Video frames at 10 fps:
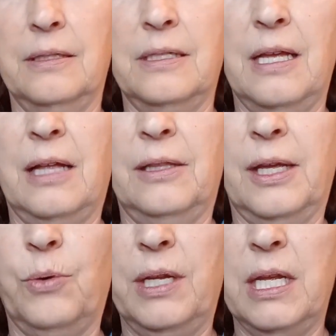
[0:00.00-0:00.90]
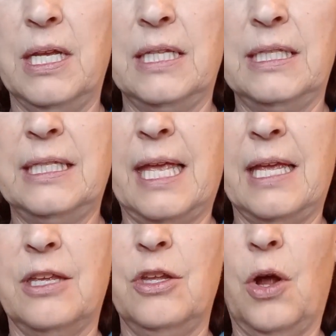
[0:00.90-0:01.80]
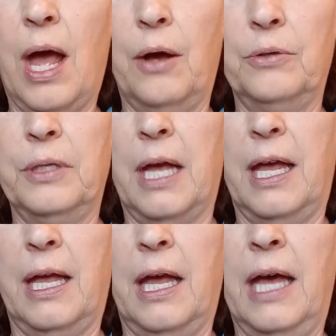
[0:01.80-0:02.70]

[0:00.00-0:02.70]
See how liquidy? It's like, you know how uh,